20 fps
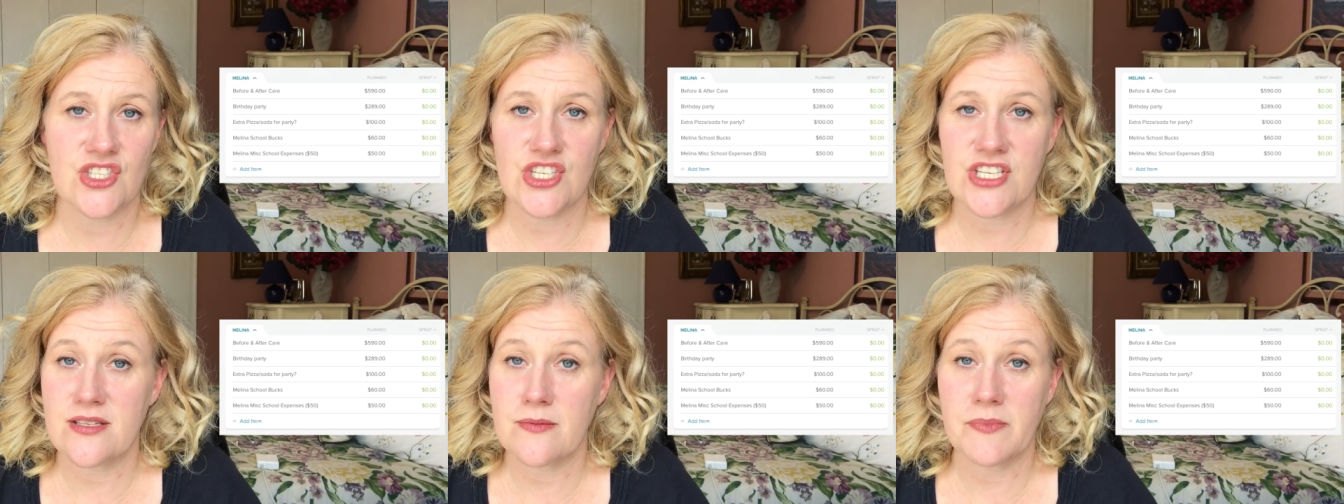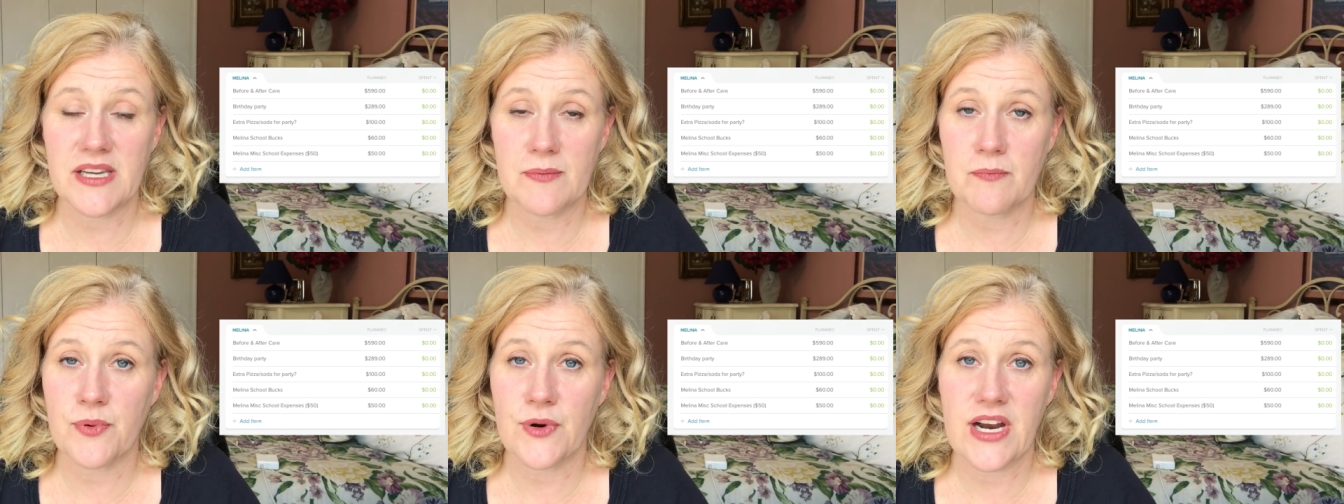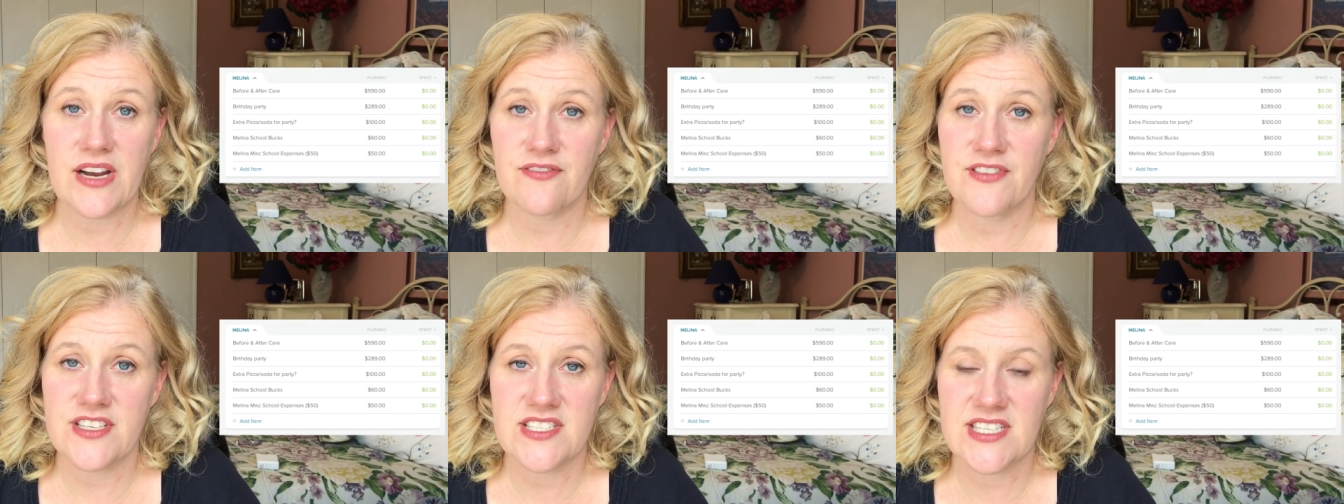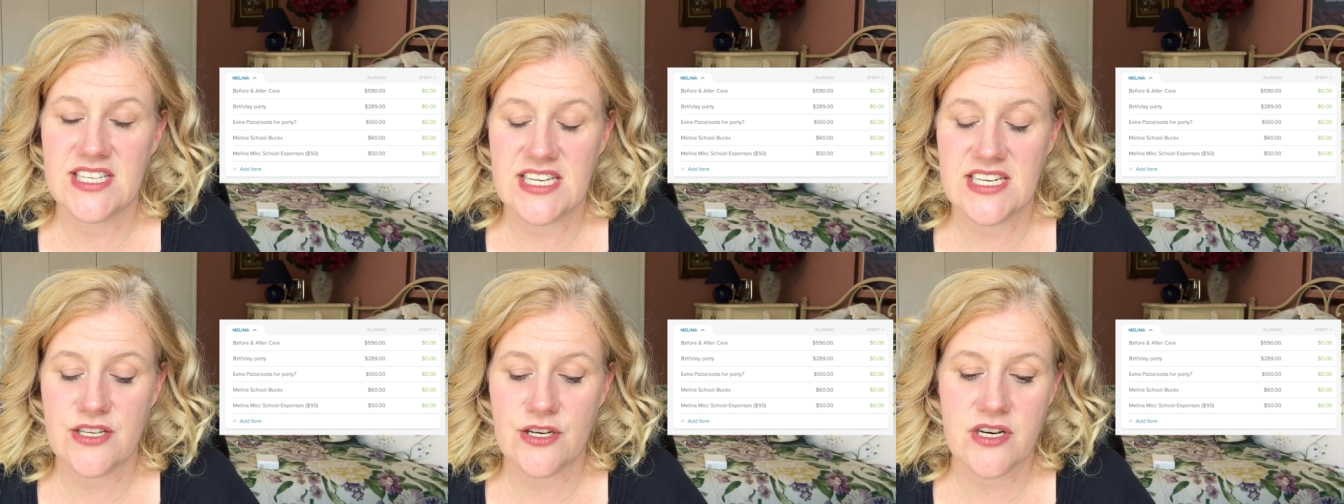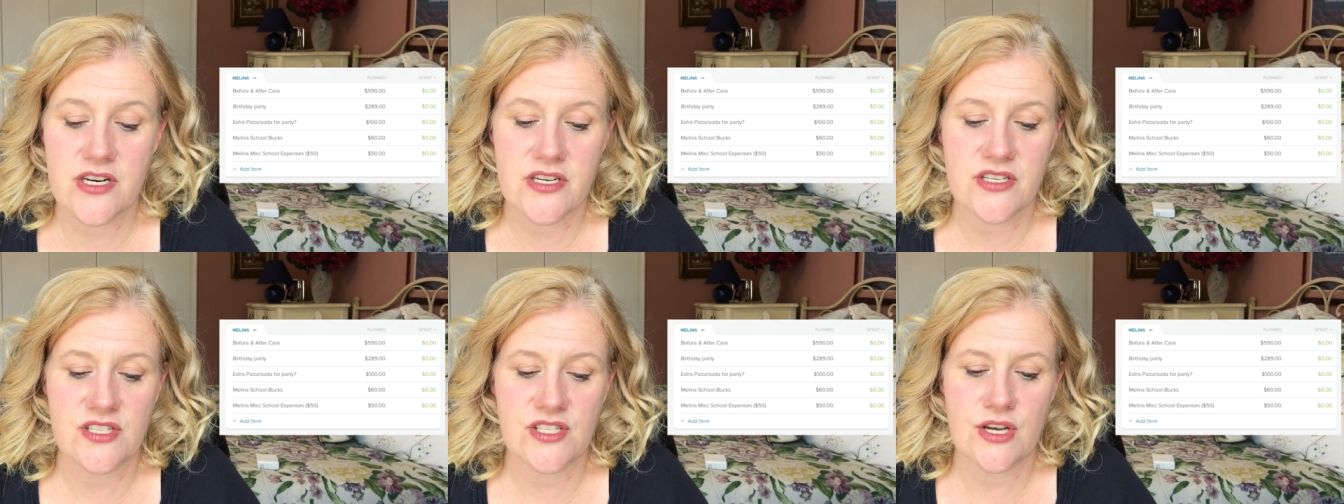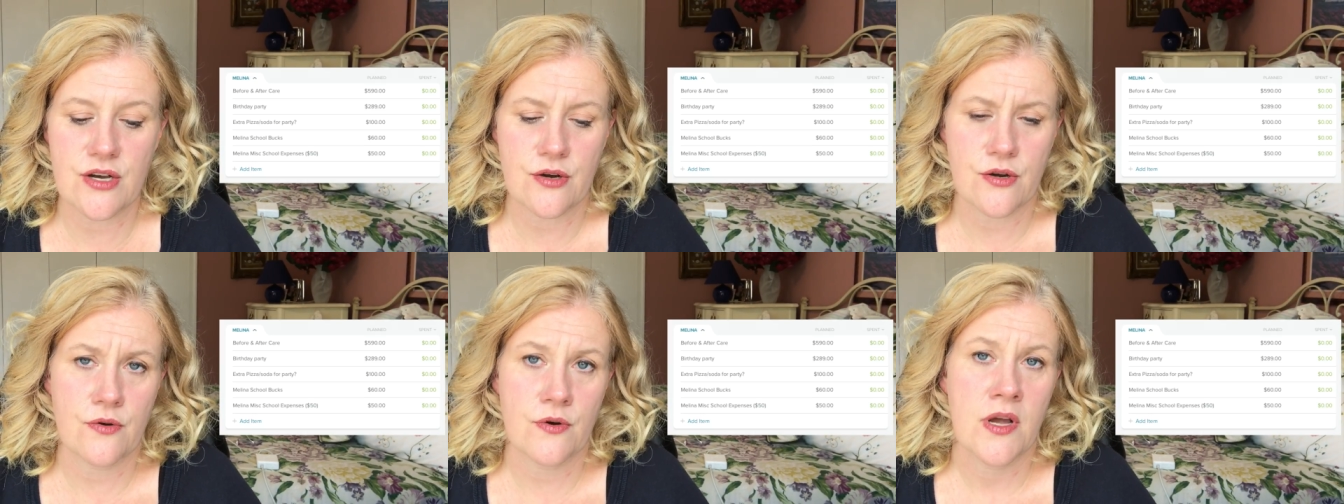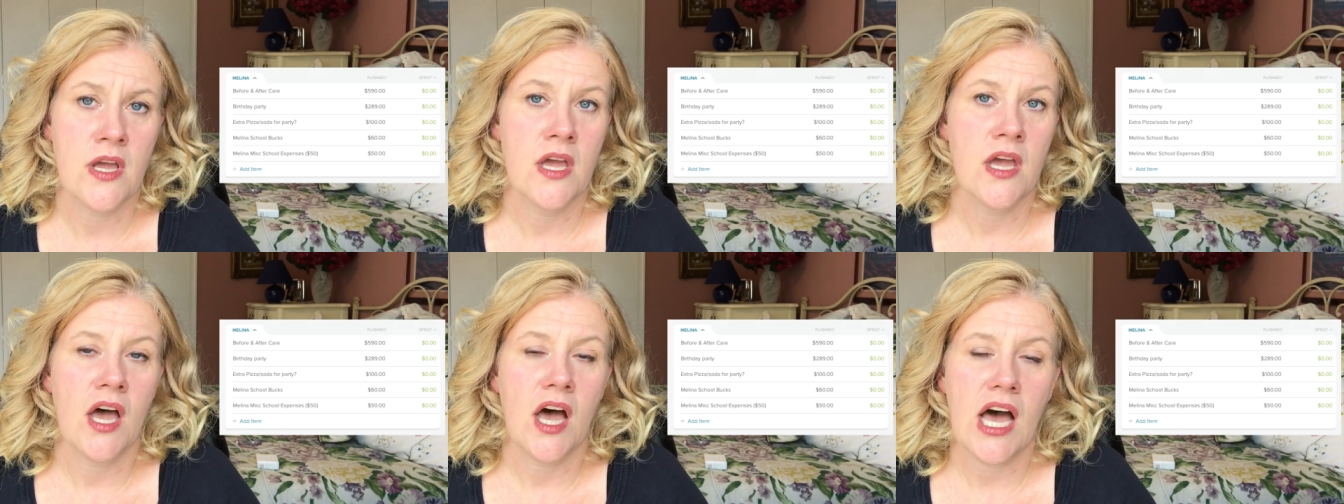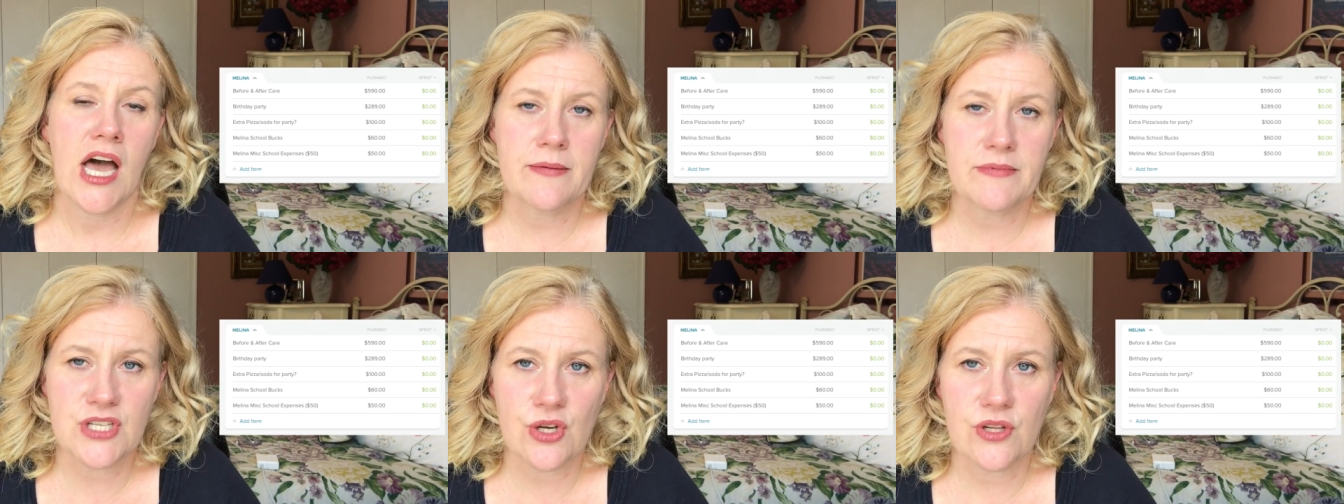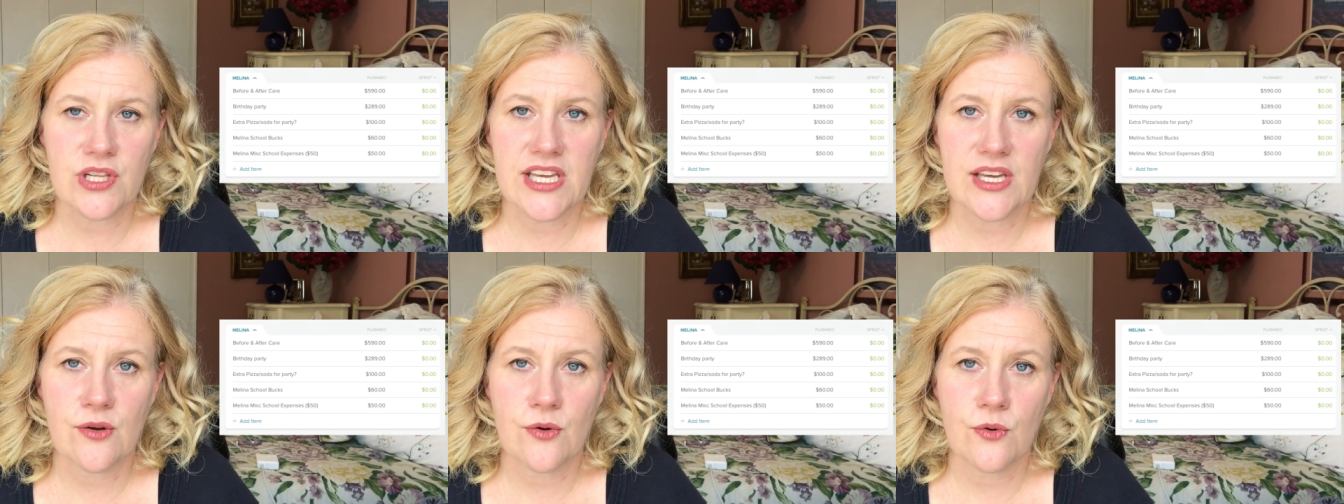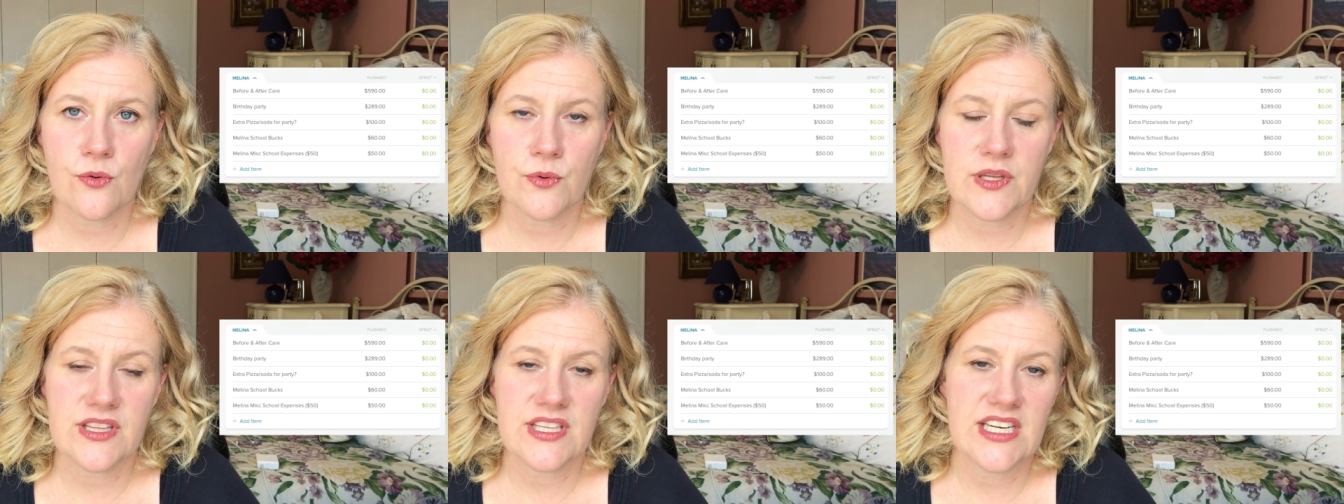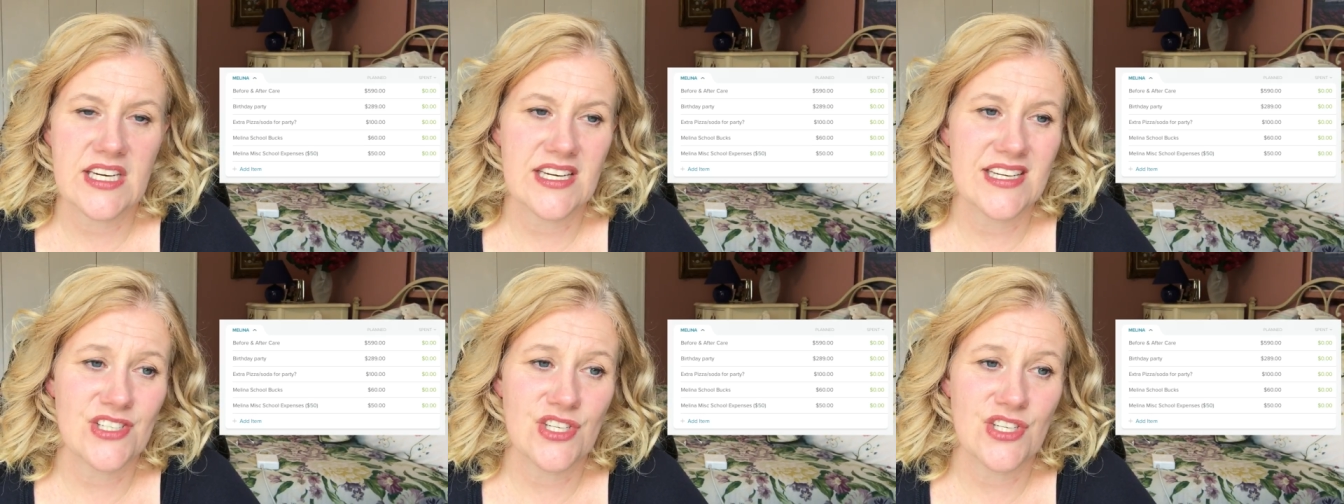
She's a big breakfast eater, so I'm totally cool with it.